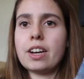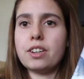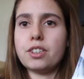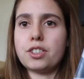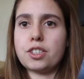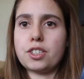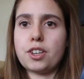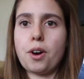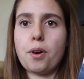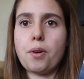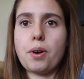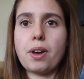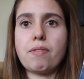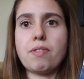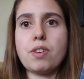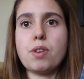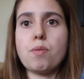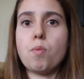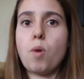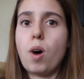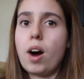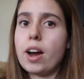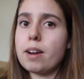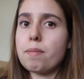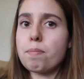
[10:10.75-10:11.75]
So if you
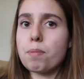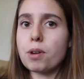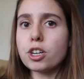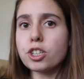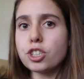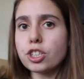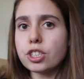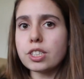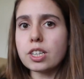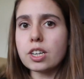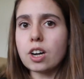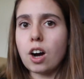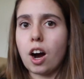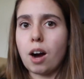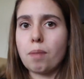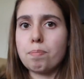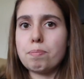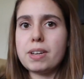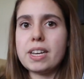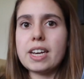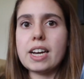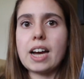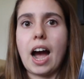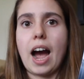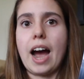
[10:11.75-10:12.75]
want to purchase a
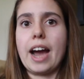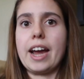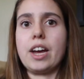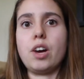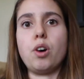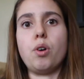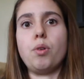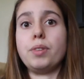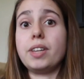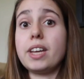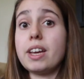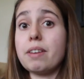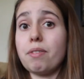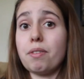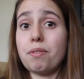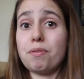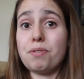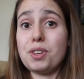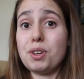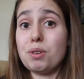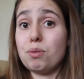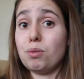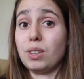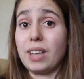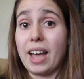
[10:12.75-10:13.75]
copy, I only have a
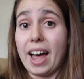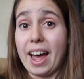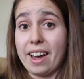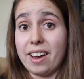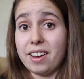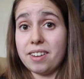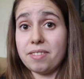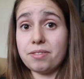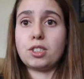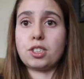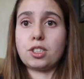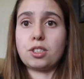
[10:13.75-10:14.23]
few left.